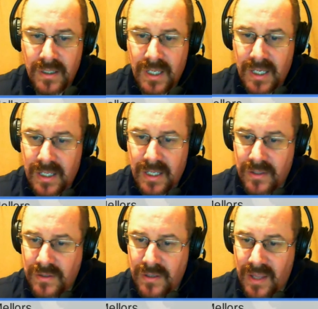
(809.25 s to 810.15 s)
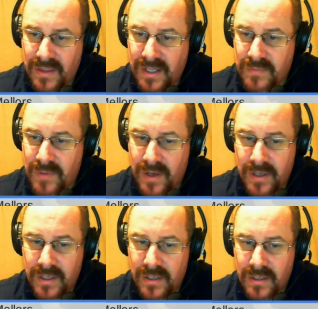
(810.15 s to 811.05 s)
Yeah, I think it's
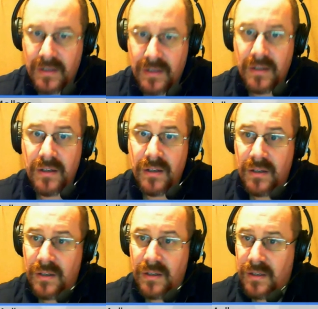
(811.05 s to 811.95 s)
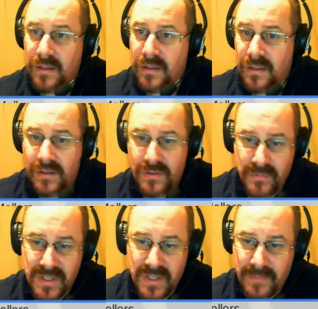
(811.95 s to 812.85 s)
my... Oh,
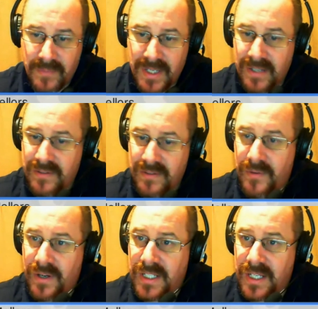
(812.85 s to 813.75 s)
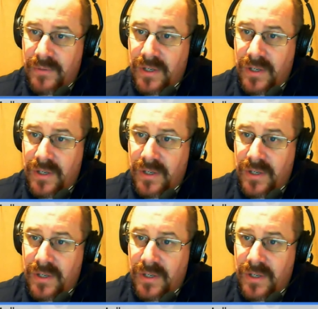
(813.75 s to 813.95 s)
something's happening. I have no idea what.